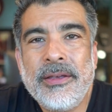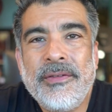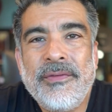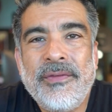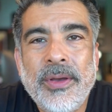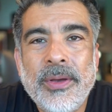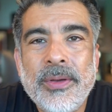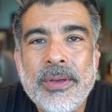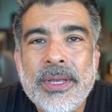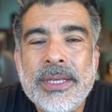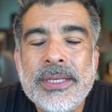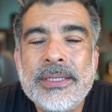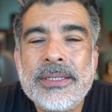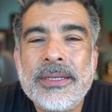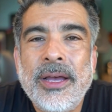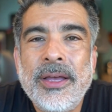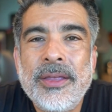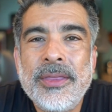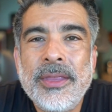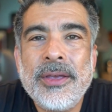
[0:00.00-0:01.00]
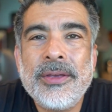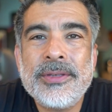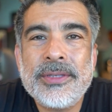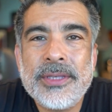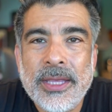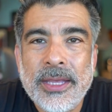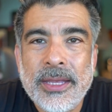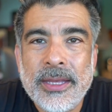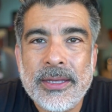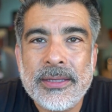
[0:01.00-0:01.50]
Focus on those
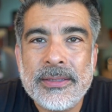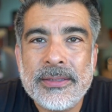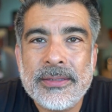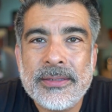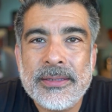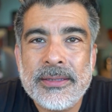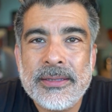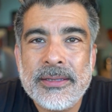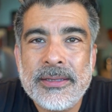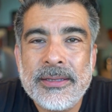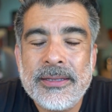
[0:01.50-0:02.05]
things